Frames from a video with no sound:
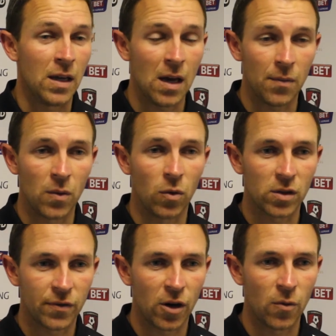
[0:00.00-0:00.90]
Yep, it
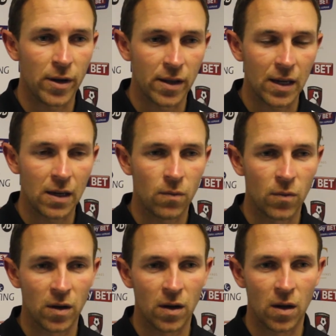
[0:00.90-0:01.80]
was very windy,
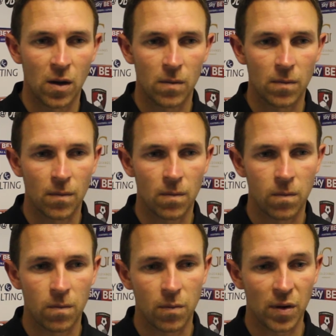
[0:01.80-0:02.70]

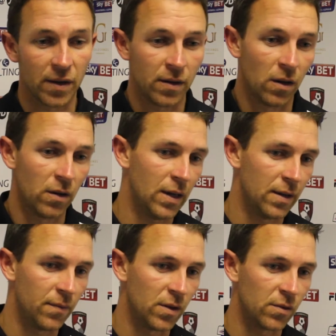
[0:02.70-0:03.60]
but you know,
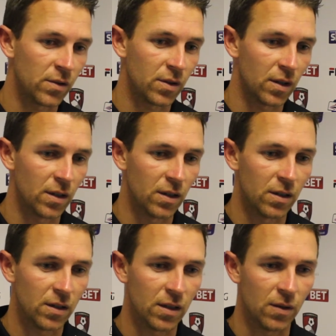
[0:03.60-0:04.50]
hey,
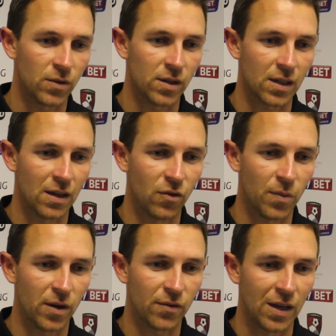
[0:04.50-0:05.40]
it was the same for
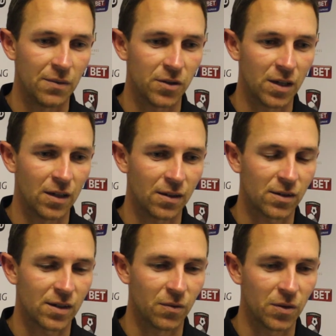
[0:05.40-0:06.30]
both teams. And yeah, as I
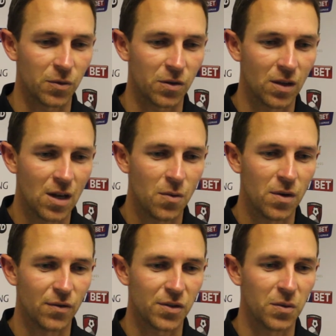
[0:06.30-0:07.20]
said, we
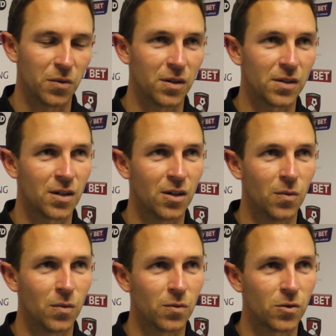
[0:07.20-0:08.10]
obviously want a
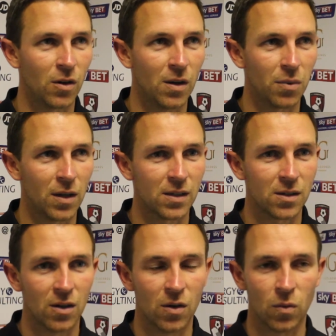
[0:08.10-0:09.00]
certain try and play a
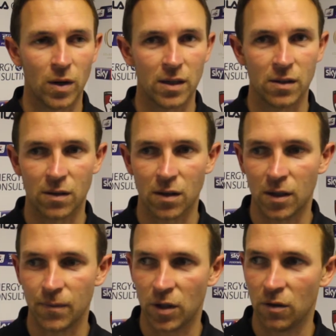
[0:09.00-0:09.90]
certain way and
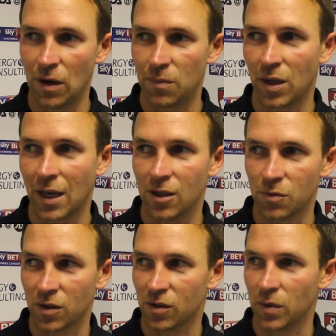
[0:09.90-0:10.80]
you know, replicate as
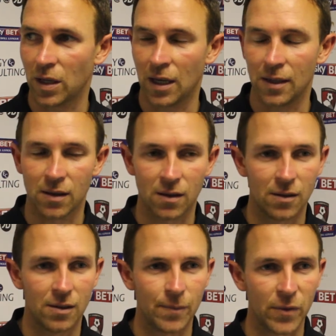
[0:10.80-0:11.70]
much as we
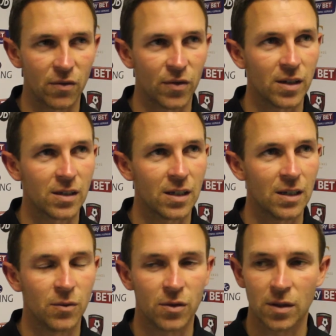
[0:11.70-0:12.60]
can the first
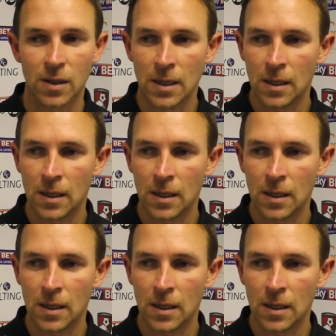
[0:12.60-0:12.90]
team. And